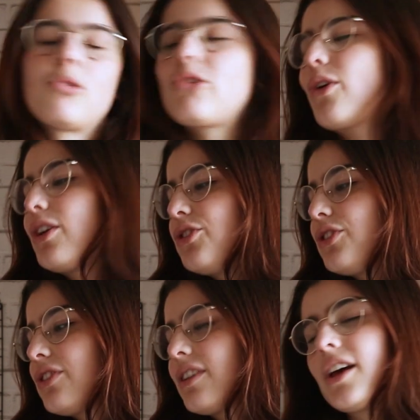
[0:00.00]
so I
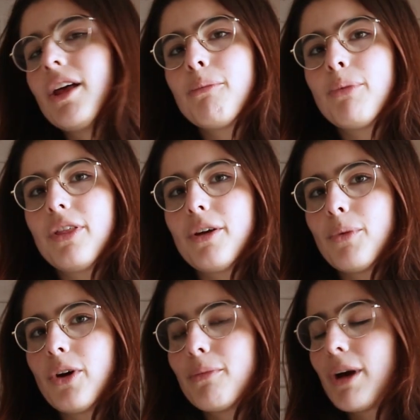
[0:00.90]
just put them
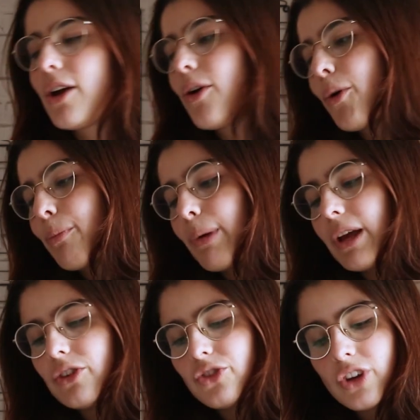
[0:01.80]
on my home
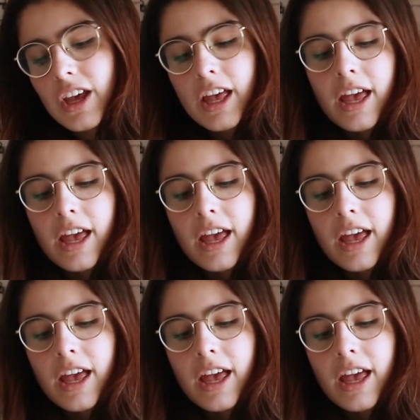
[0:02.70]
page.